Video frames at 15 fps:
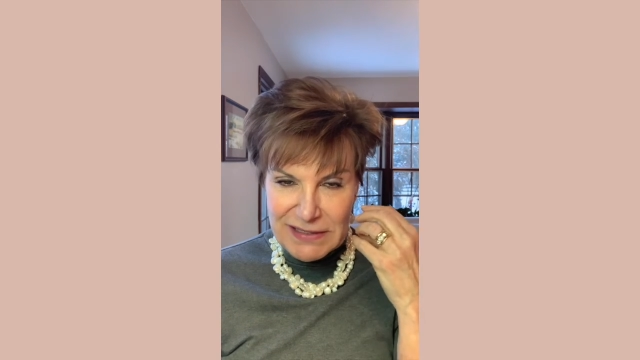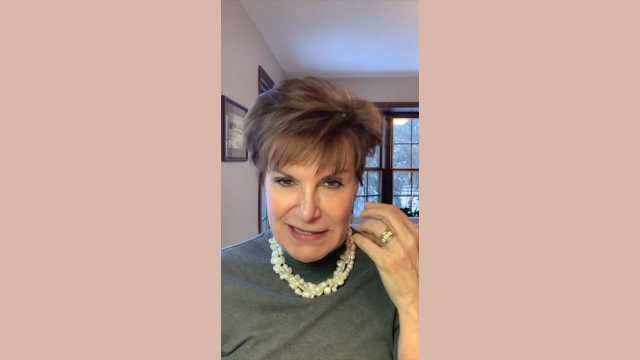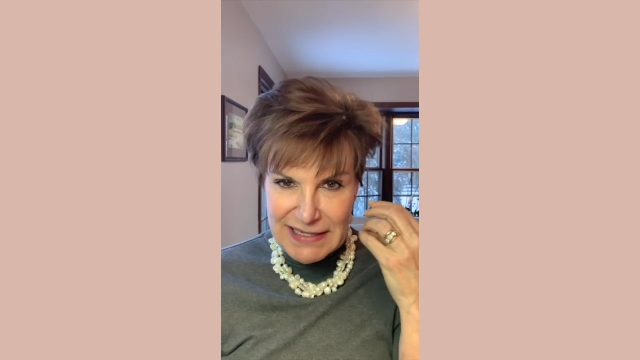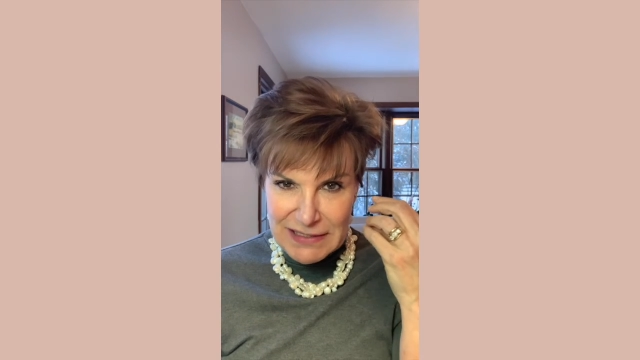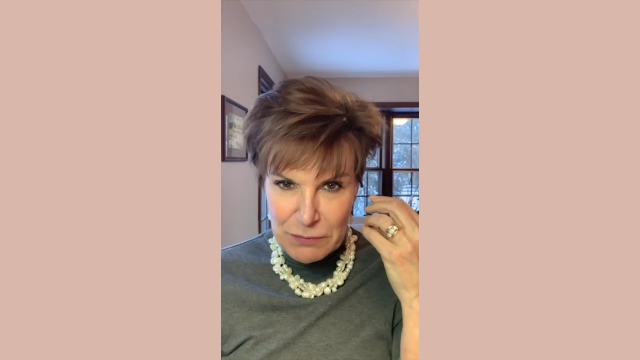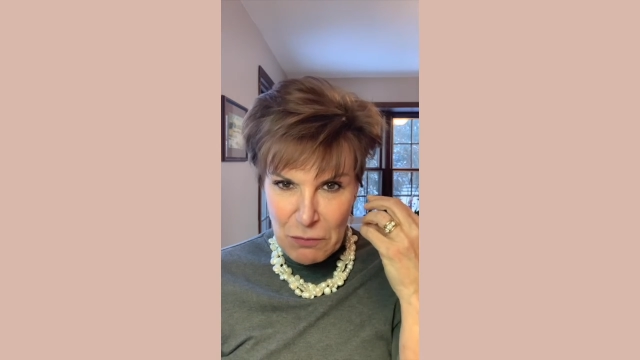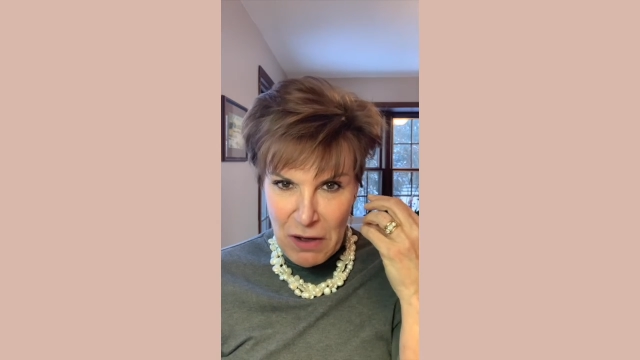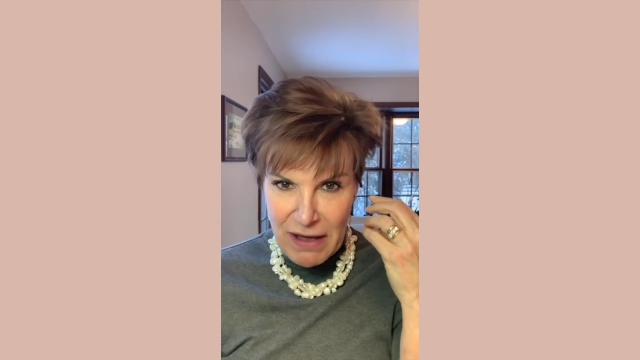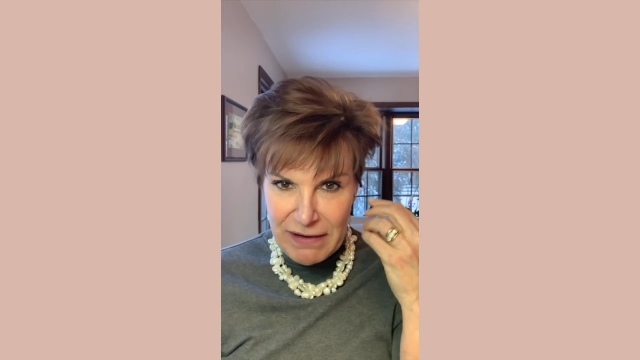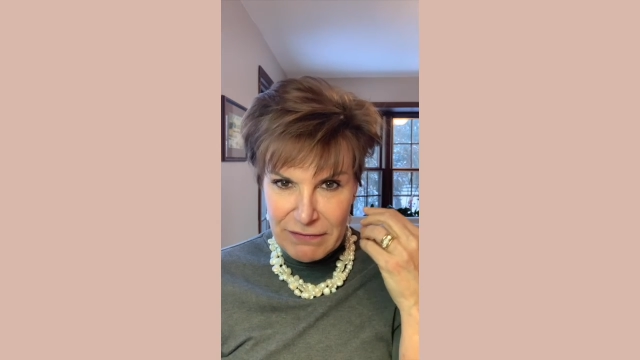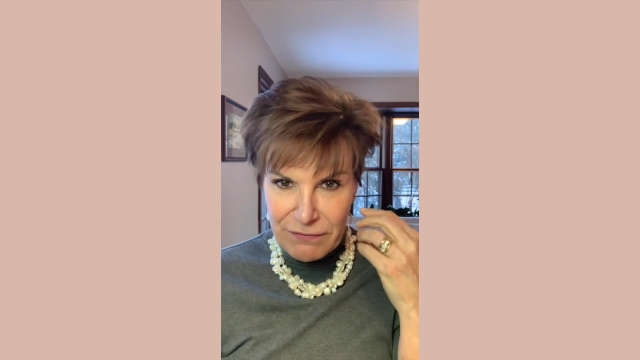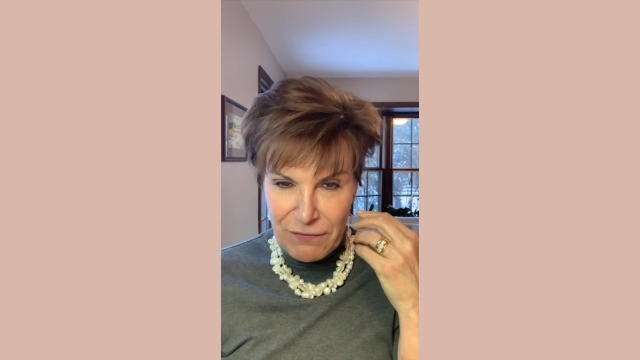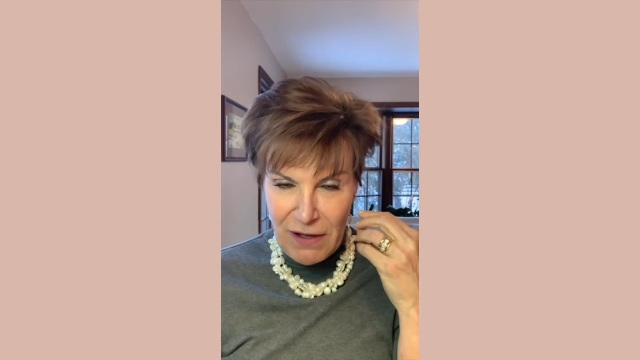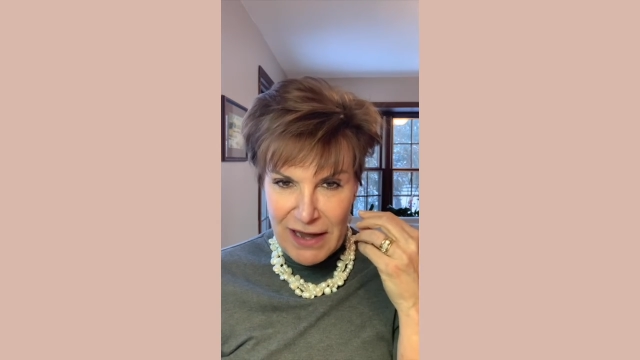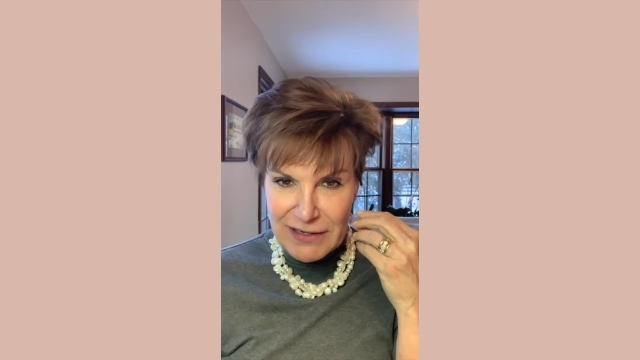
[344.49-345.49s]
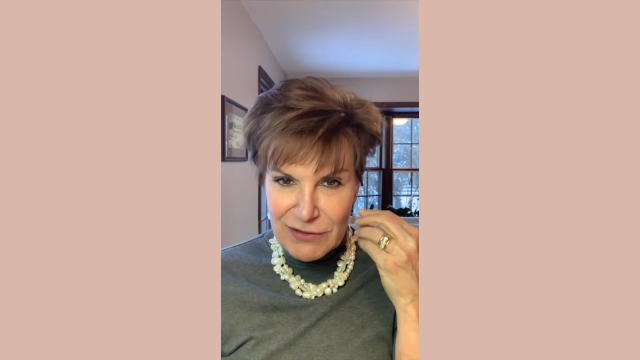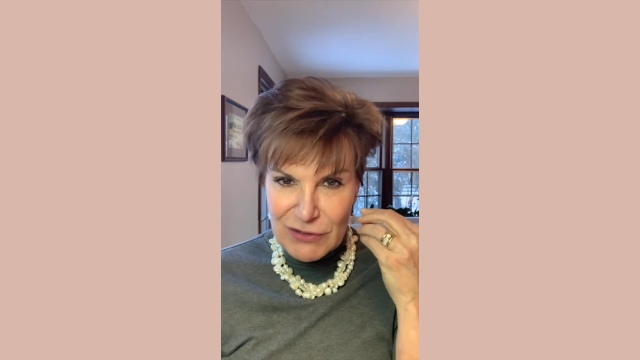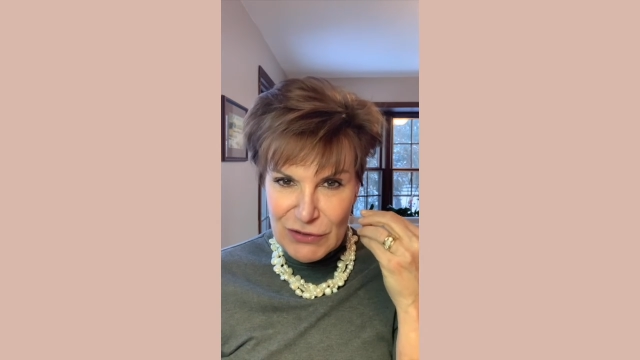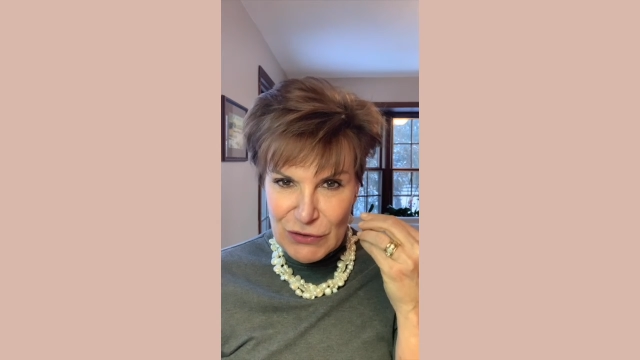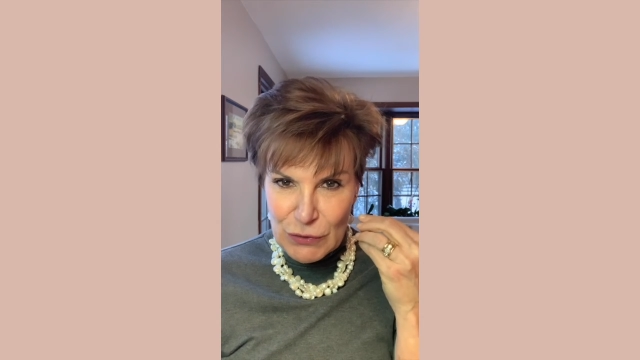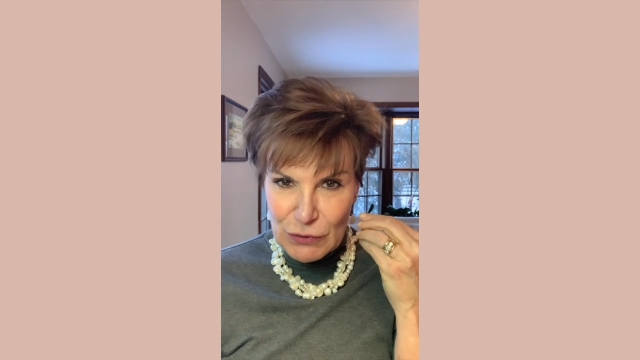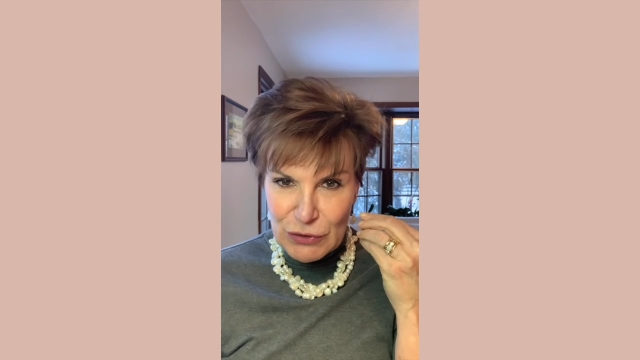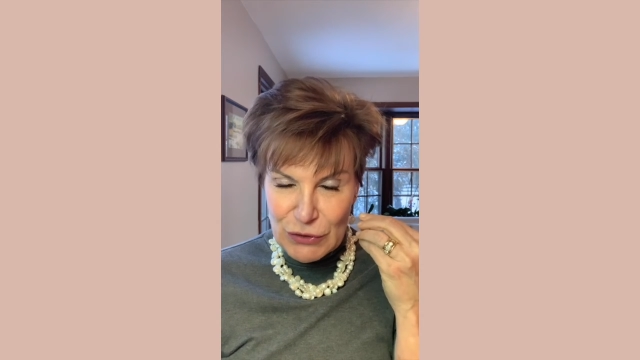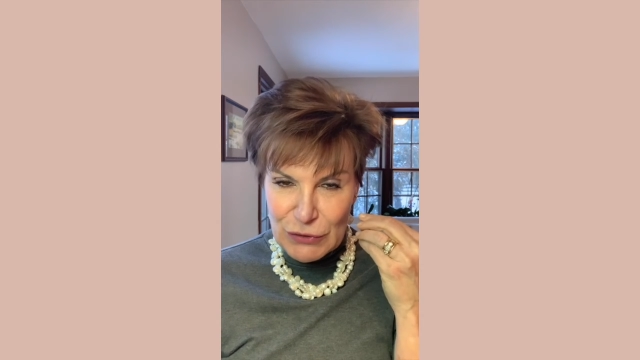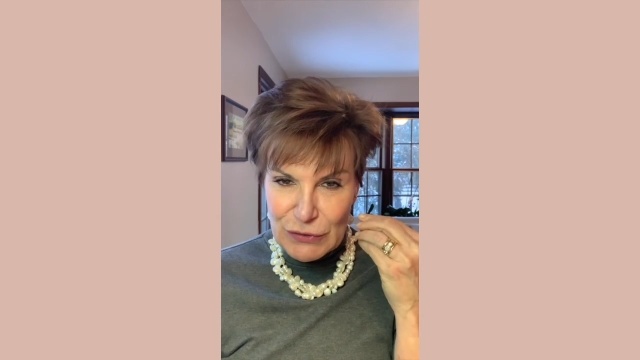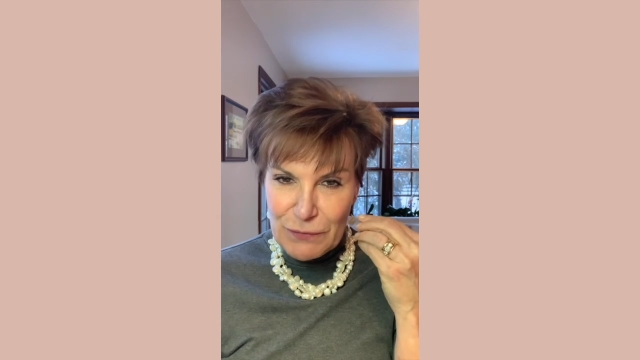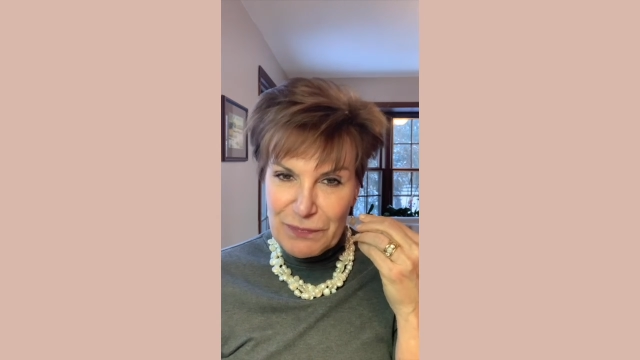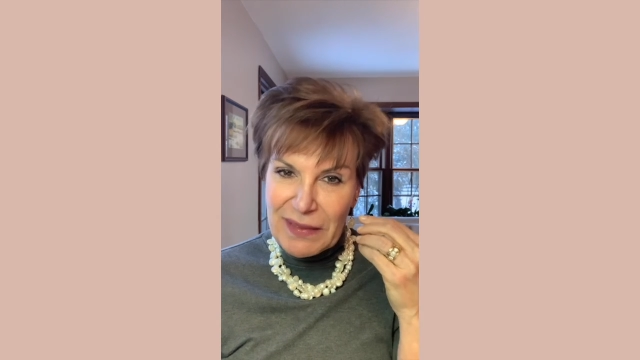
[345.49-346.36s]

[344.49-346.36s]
these modified sutures,